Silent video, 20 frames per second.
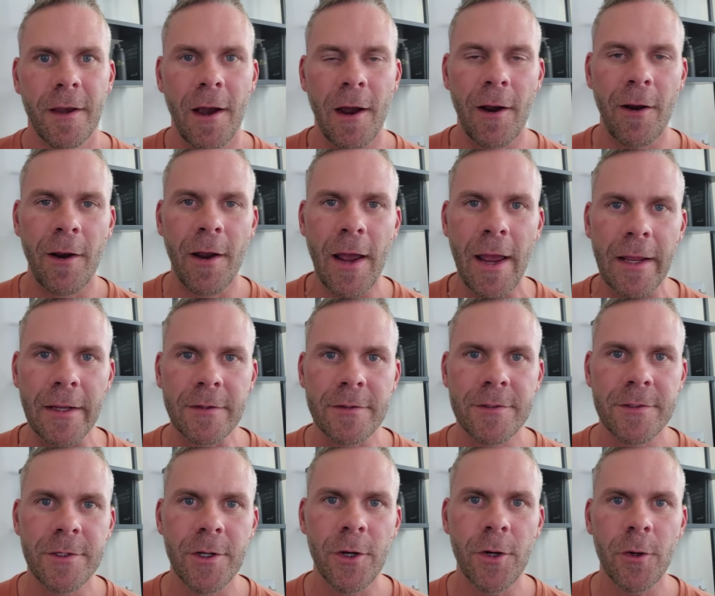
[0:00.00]
All right,
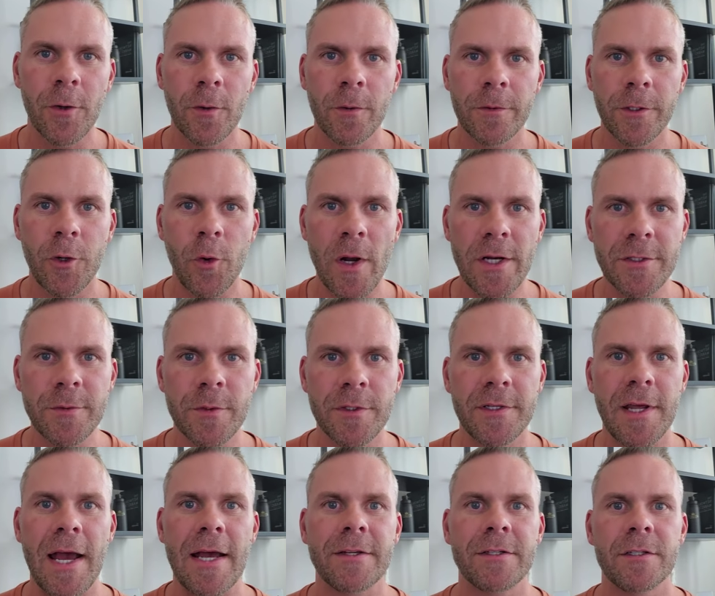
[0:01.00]
so the question
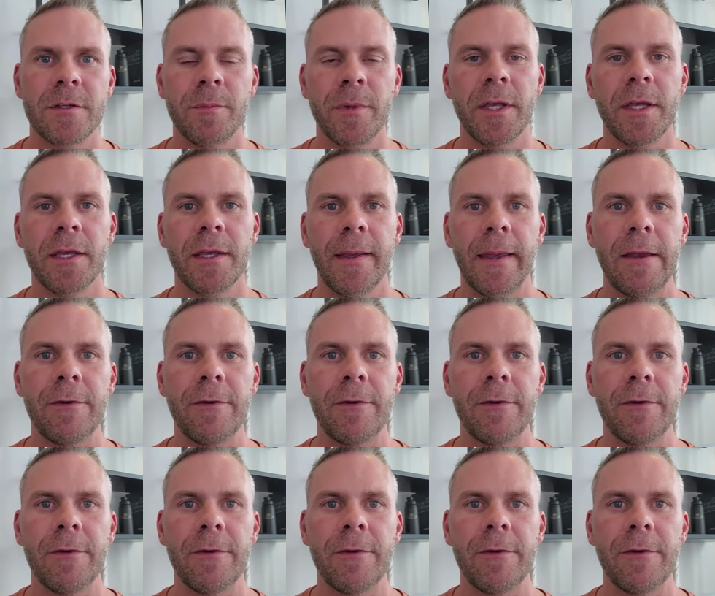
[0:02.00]
was asked to me,